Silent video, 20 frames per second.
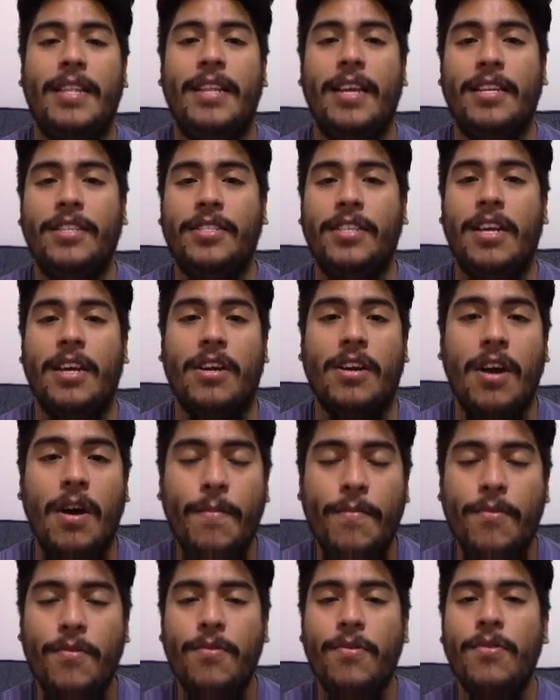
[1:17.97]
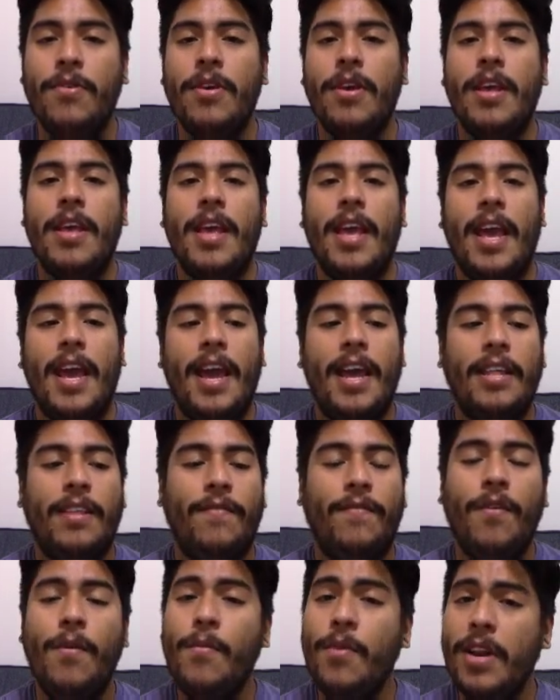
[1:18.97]
did see a couple, and
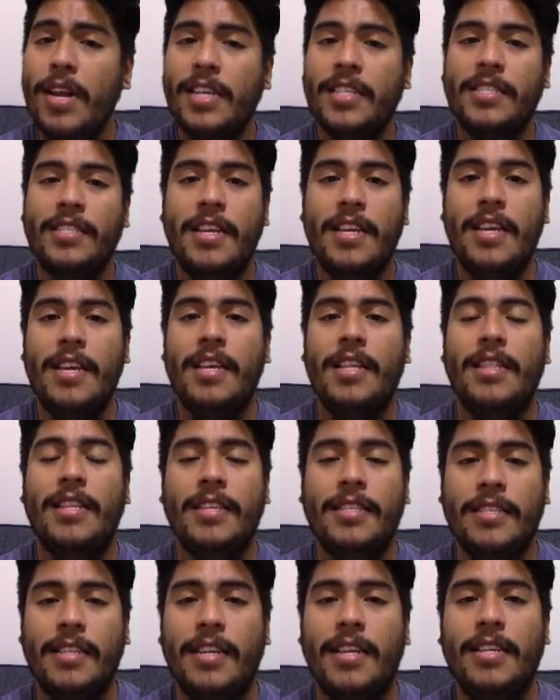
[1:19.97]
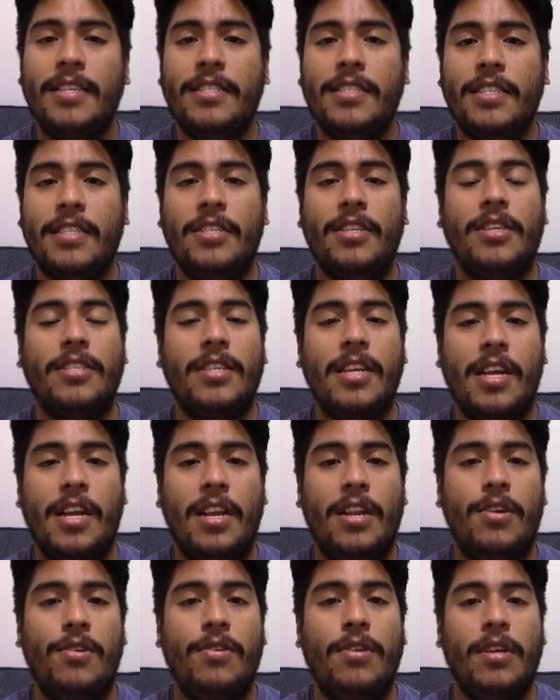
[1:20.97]
from what I see, this list does
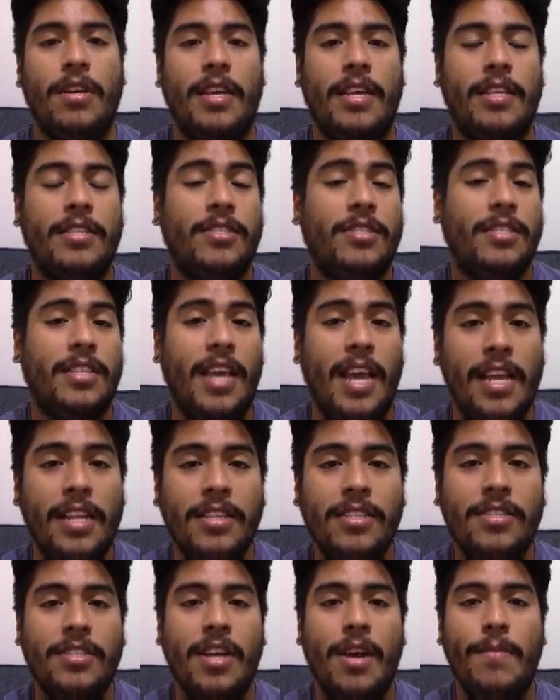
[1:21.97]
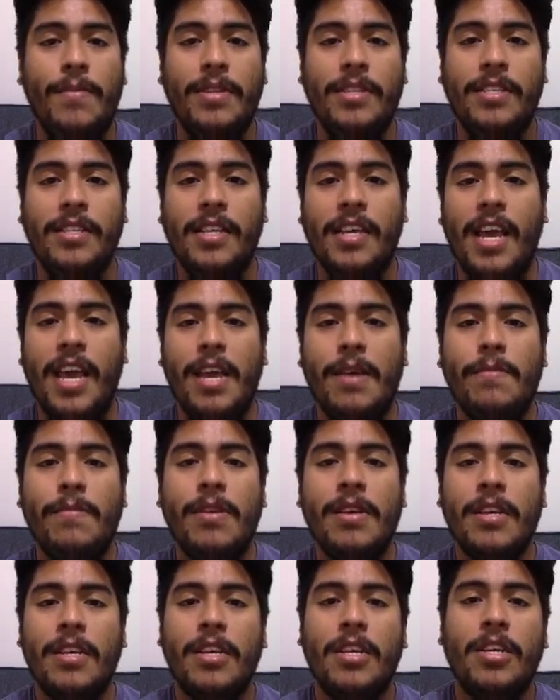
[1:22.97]
include skins coming to the game,
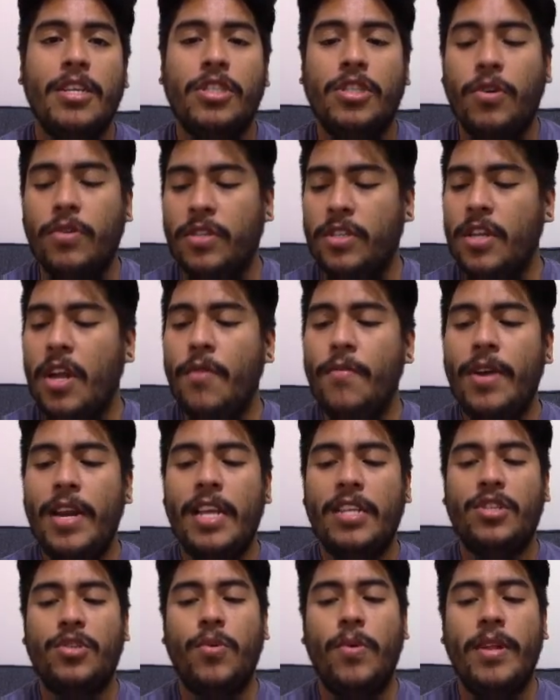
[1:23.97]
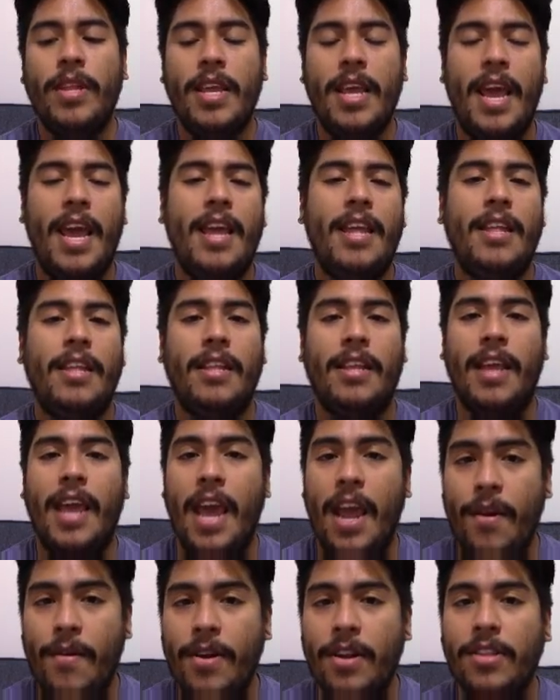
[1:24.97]
so it's not really 28
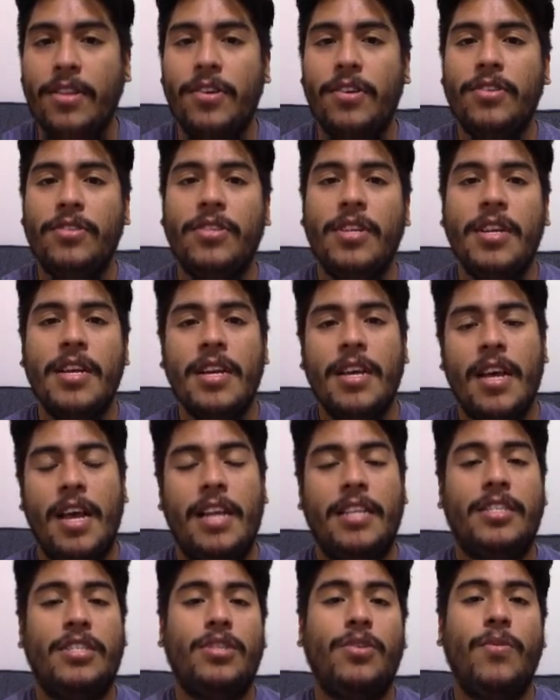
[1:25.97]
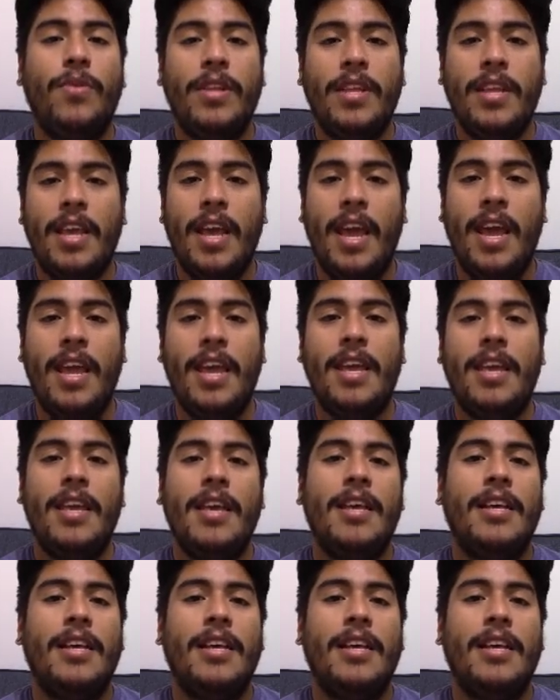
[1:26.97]
characters, it's 28